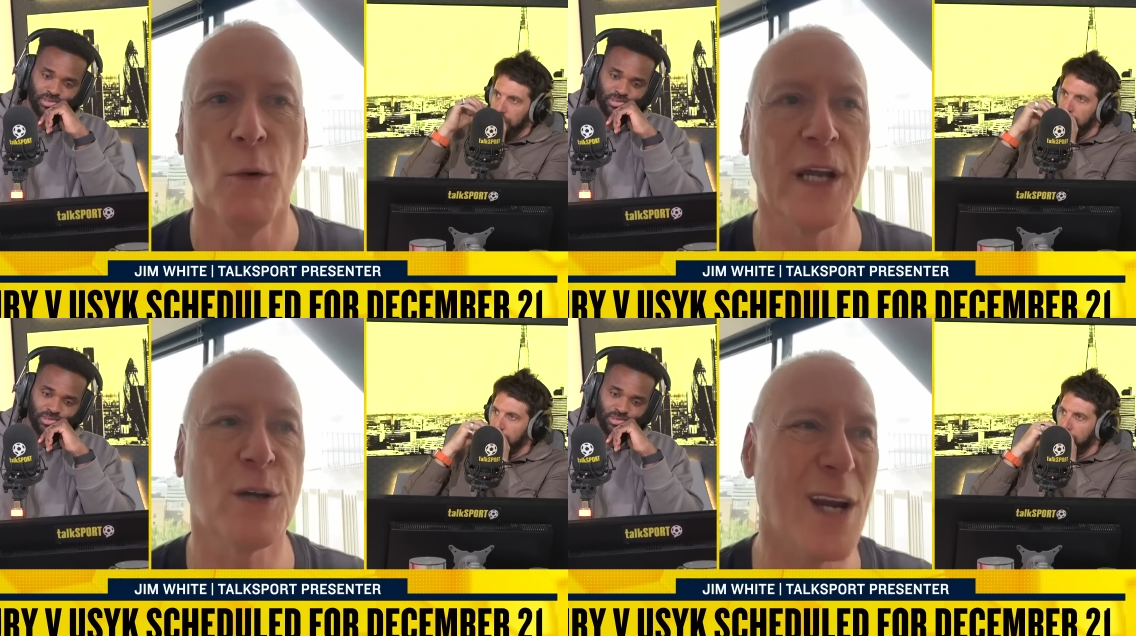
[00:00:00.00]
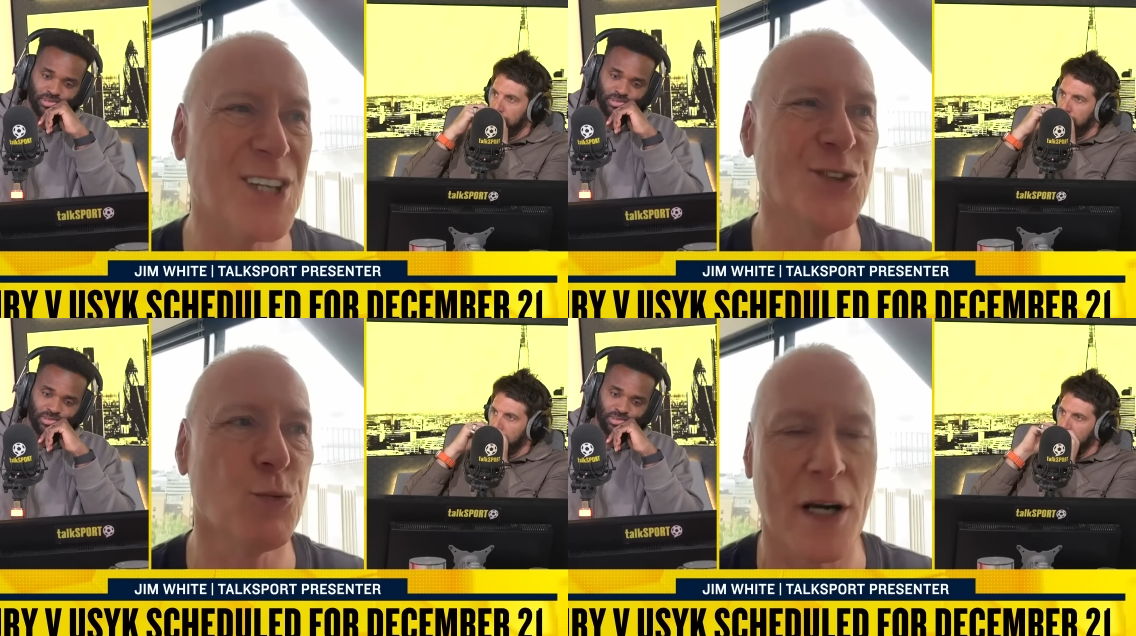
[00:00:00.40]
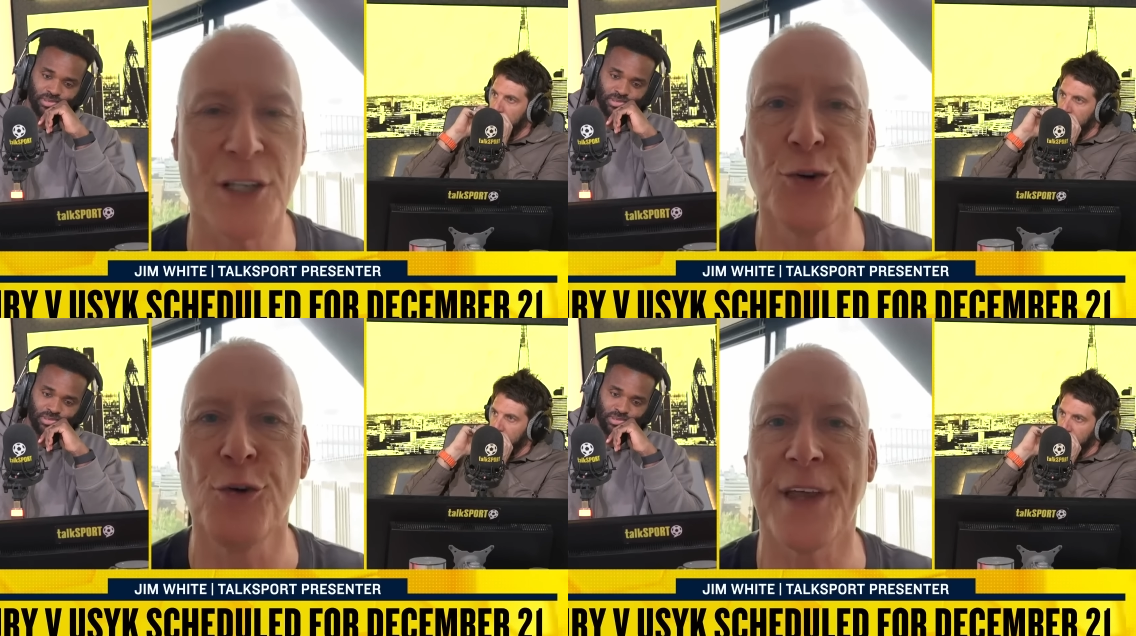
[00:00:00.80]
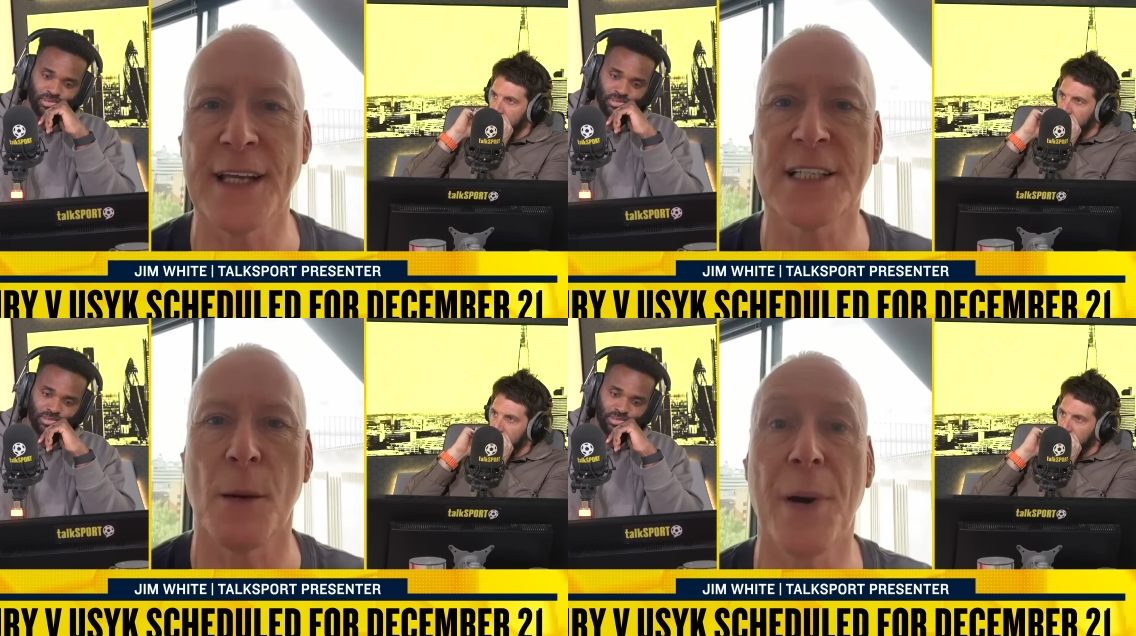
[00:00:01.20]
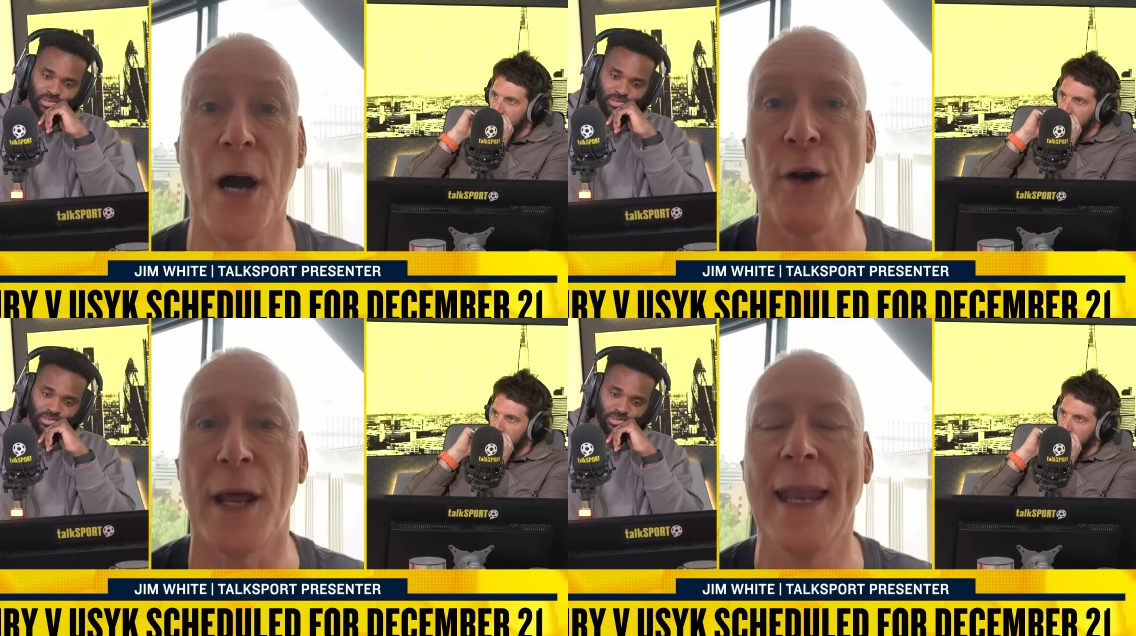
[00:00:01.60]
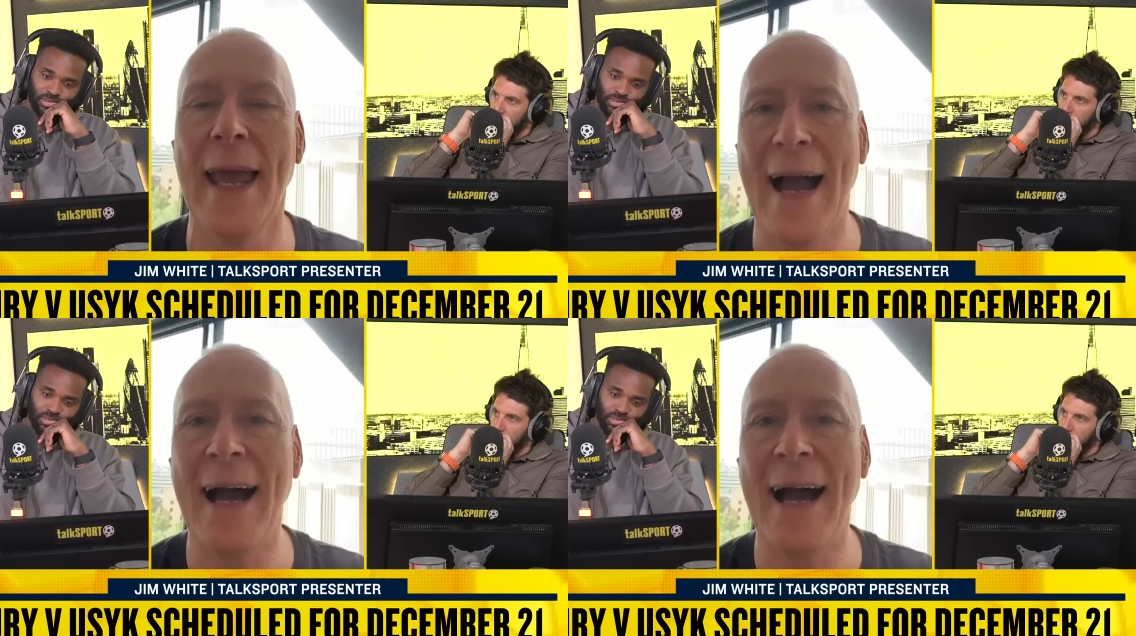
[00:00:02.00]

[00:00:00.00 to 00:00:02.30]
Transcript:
Speaker 1: We questioned one or two things about it.